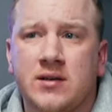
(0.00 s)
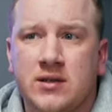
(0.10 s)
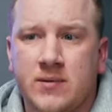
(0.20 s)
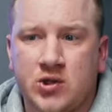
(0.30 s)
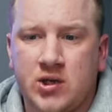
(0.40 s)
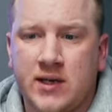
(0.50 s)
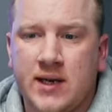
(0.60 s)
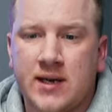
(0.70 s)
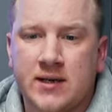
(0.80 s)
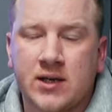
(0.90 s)

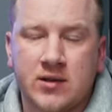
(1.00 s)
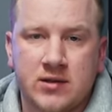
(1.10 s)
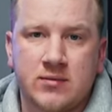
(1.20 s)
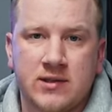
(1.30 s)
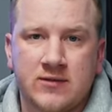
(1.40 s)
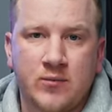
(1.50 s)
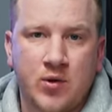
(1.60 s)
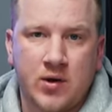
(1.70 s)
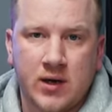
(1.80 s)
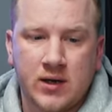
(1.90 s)
especially in customers of
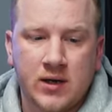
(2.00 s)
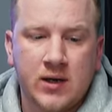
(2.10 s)
mine,